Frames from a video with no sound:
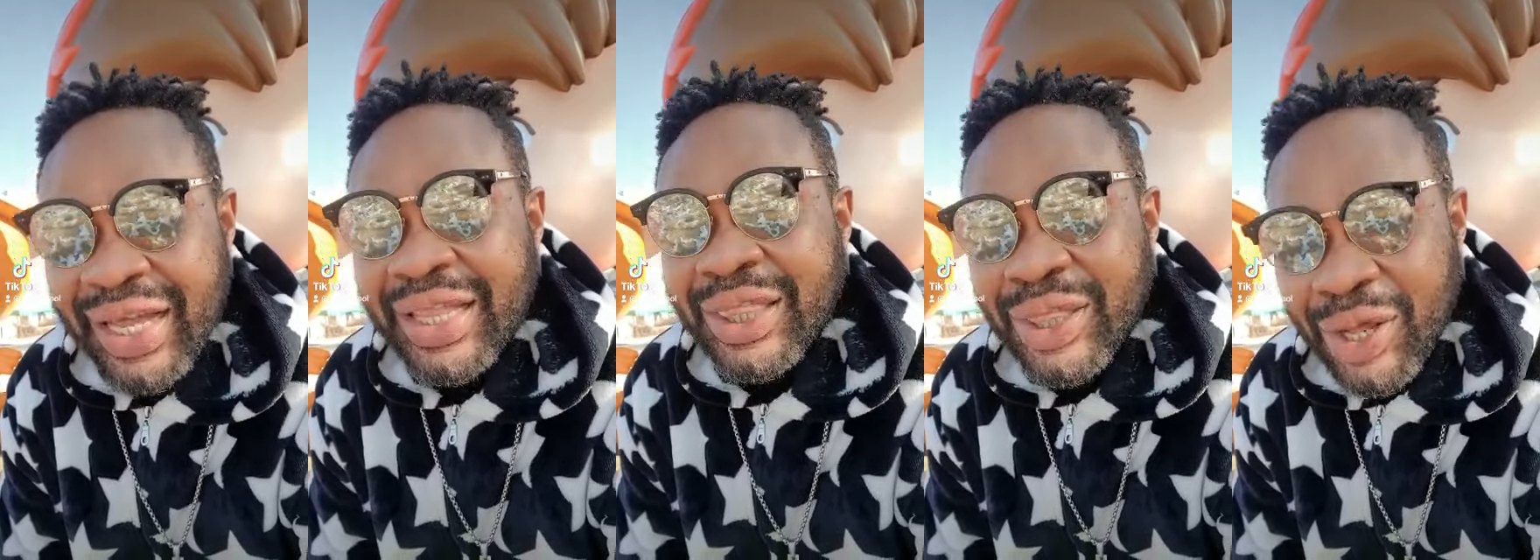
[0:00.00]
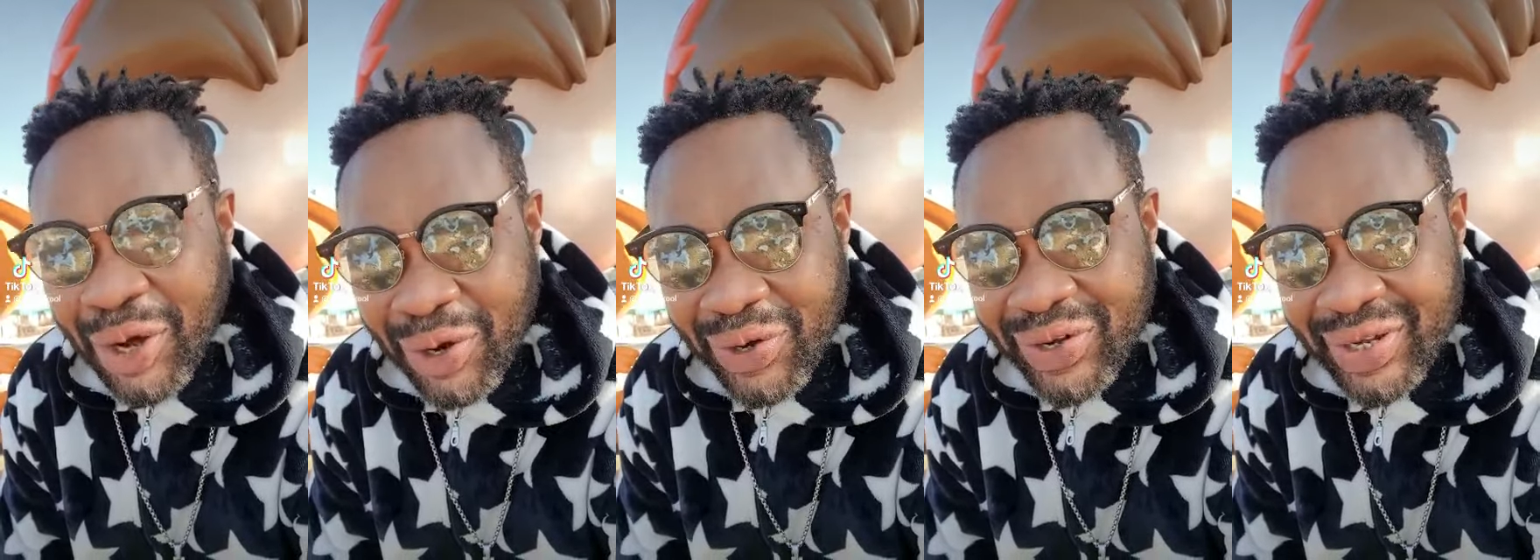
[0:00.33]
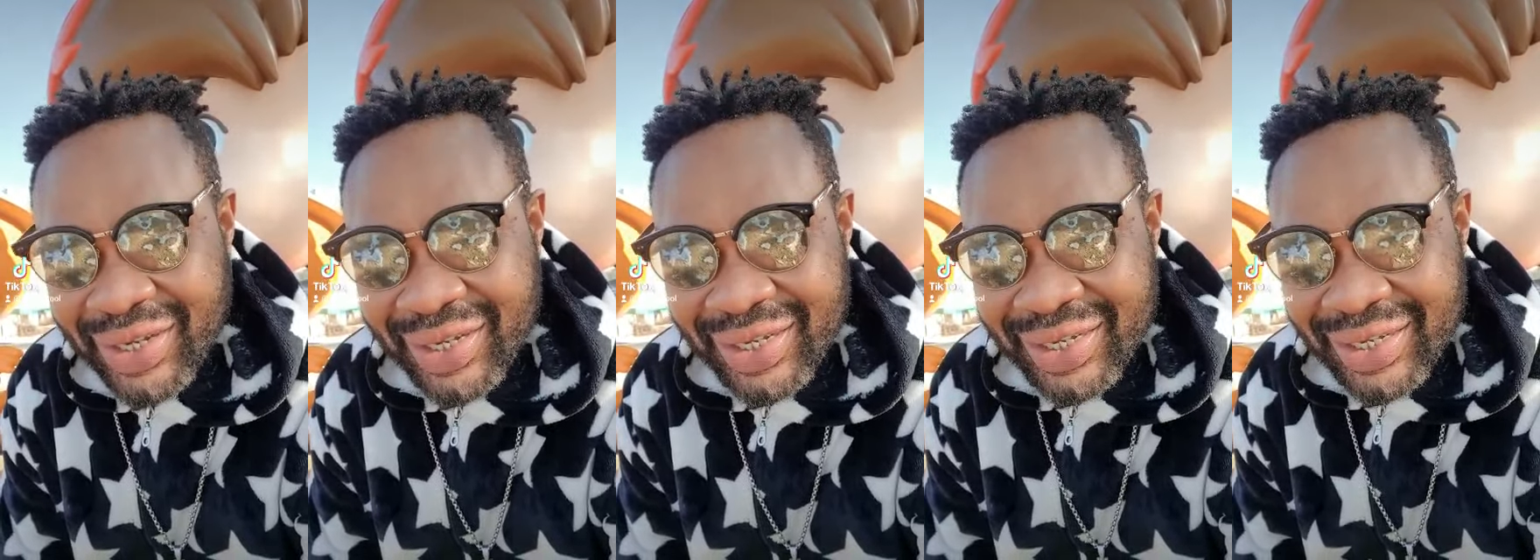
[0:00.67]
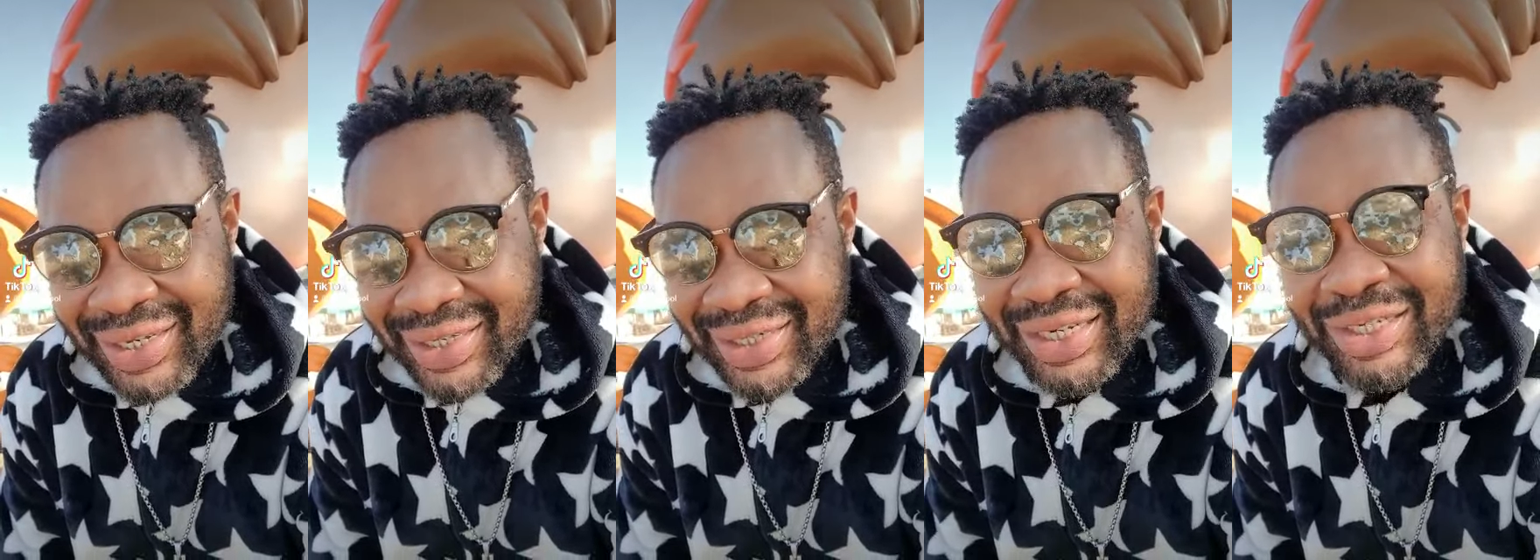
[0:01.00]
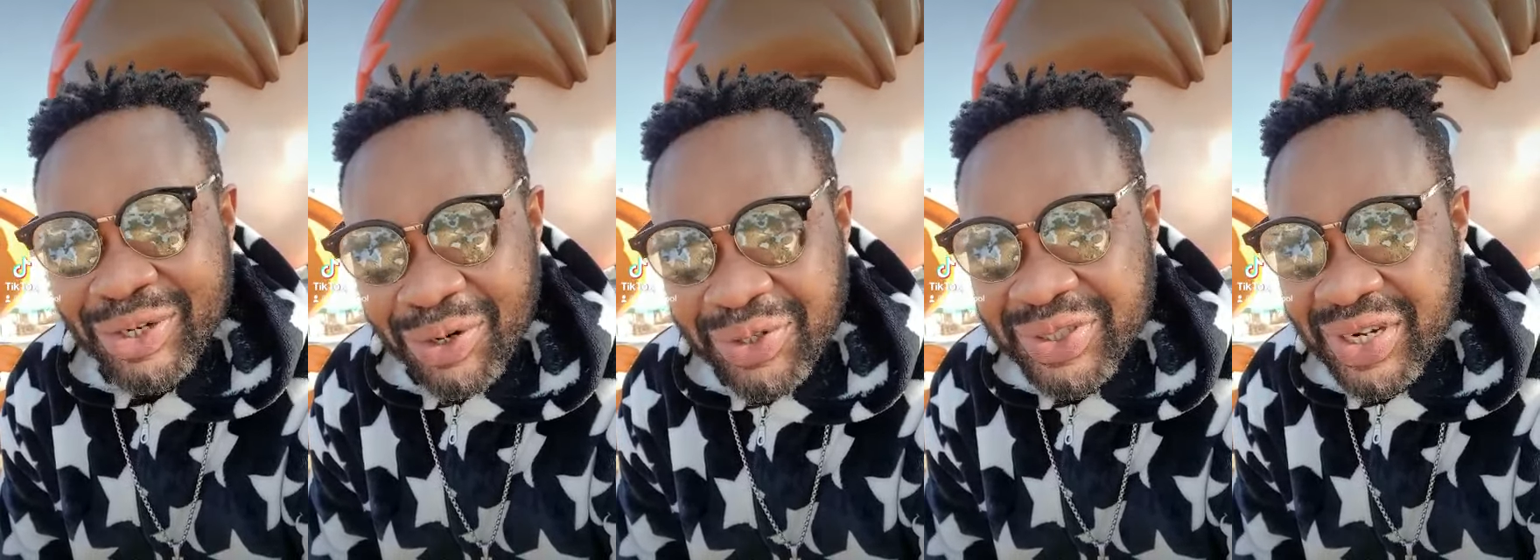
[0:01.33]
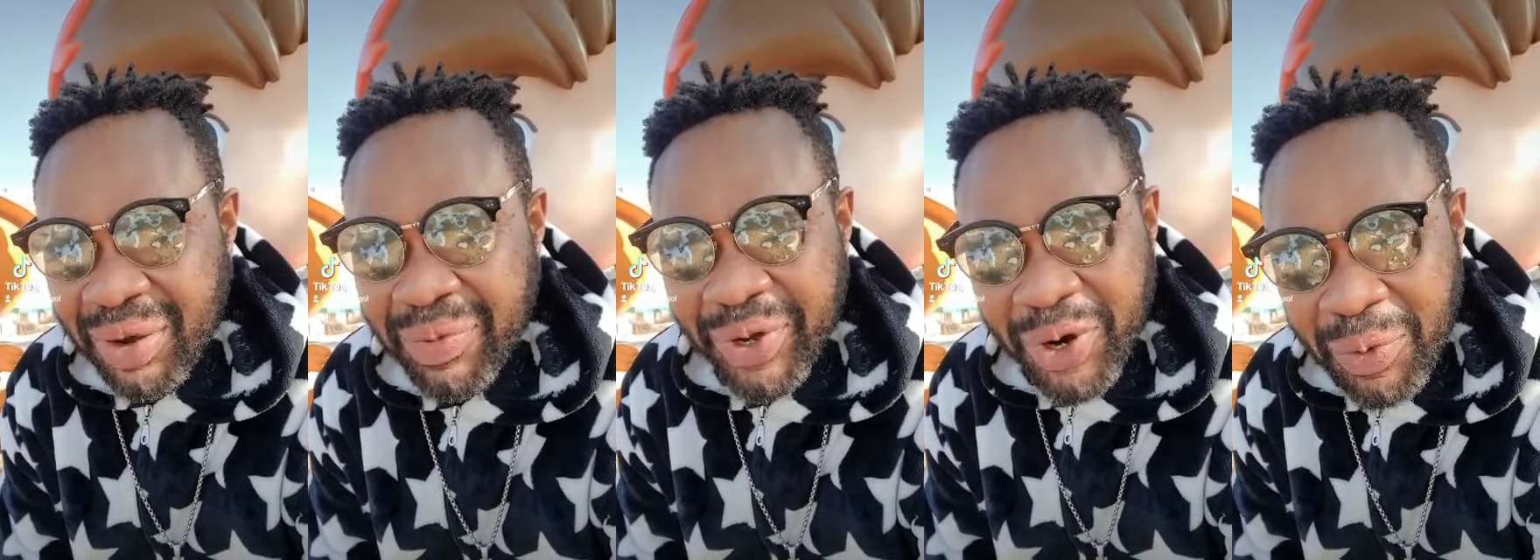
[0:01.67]
And knock, the door
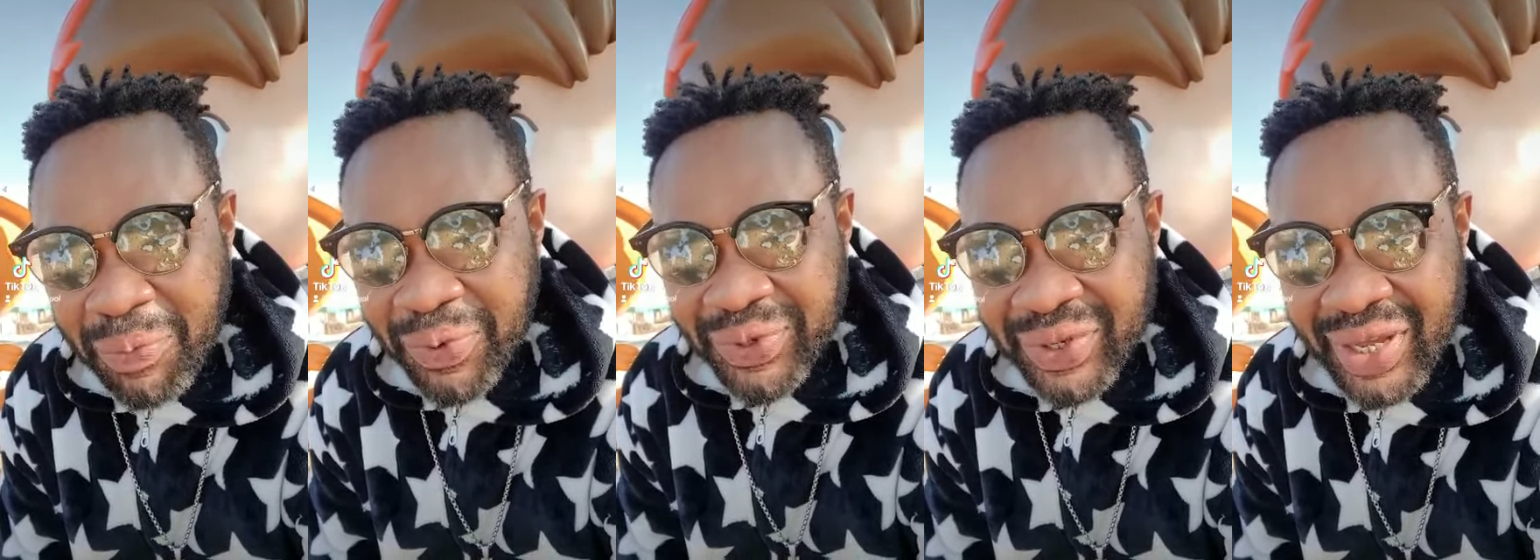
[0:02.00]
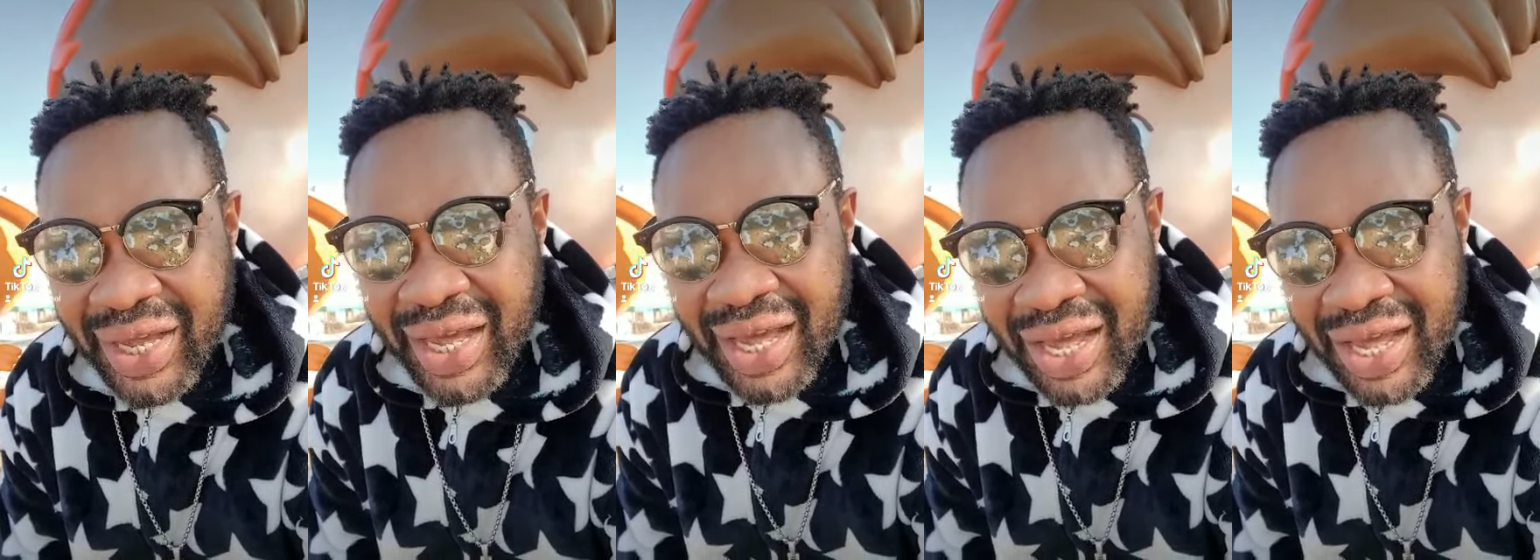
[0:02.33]
shall be opened.